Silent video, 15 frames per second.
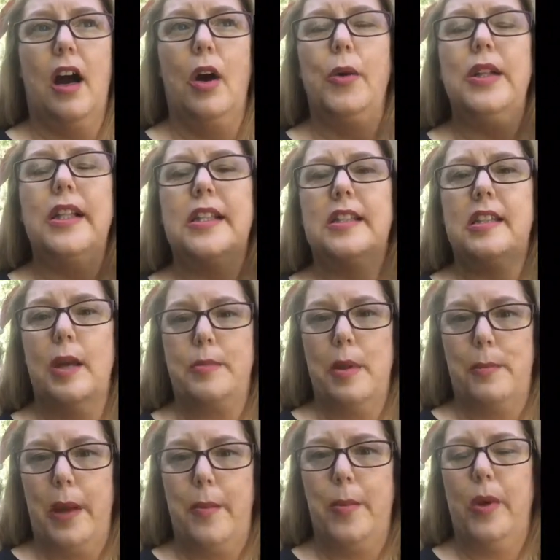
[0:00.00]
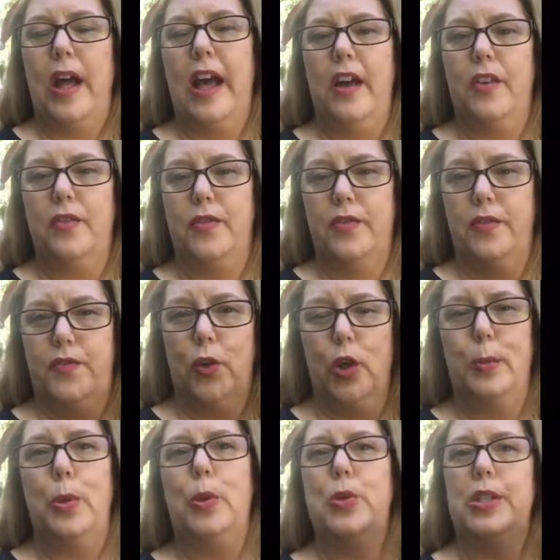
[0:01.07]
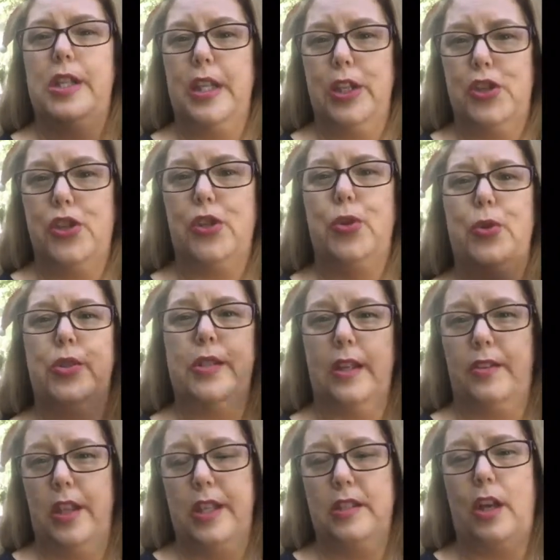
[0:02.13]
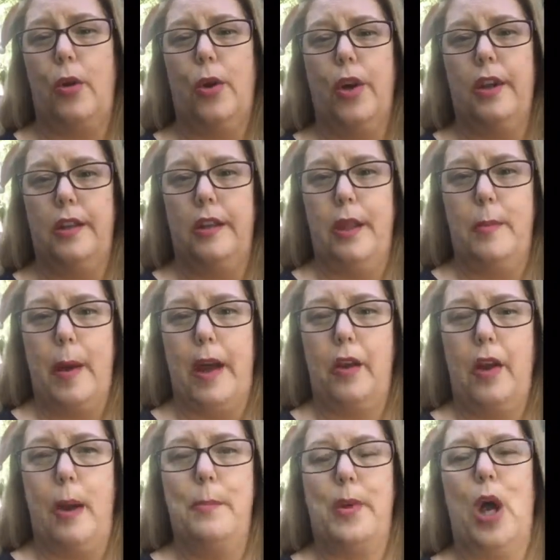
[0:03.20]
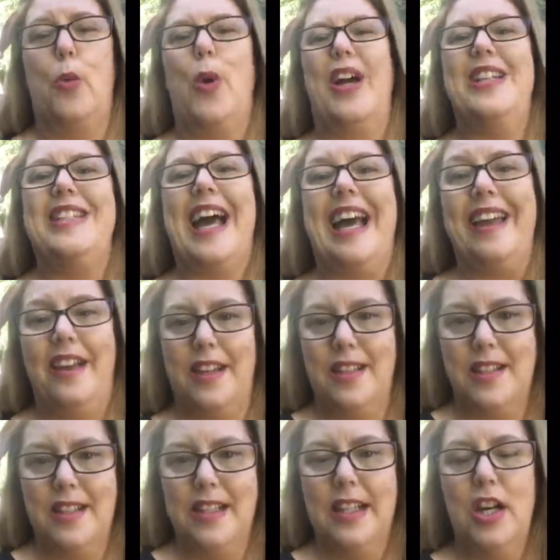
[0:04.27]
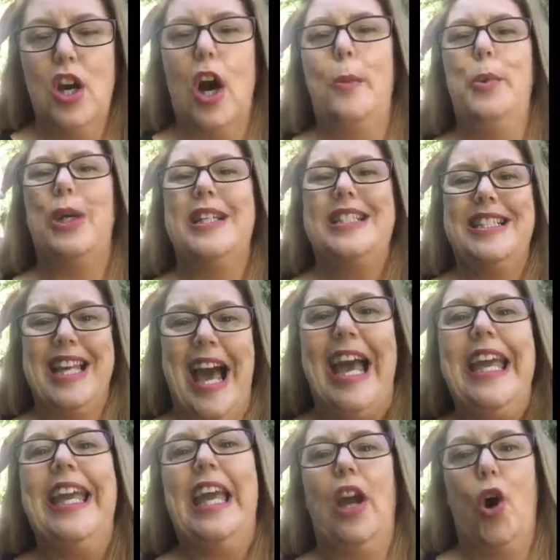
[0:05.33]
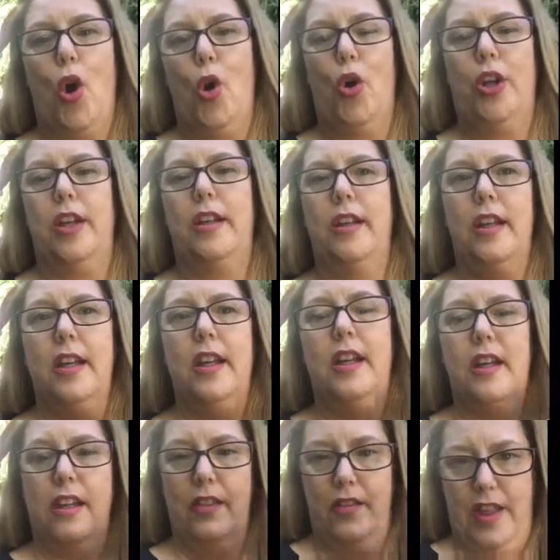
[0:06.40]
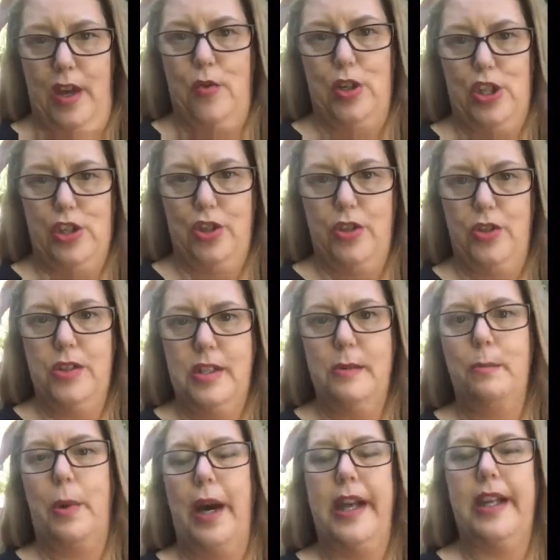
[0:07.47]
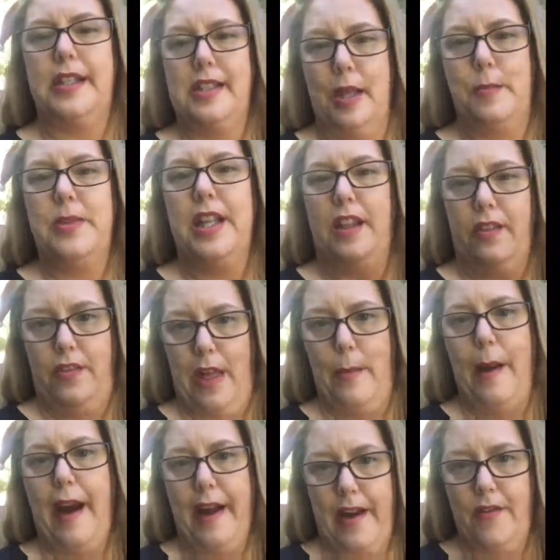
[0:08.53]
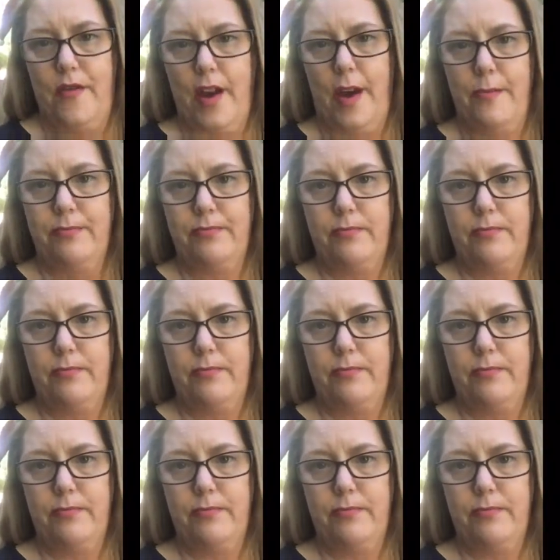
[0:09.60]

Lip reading: will accept that people have foibles and issues and things going on in their background, but I won't take it. I'm not taking on their issues by accepting their behaviour.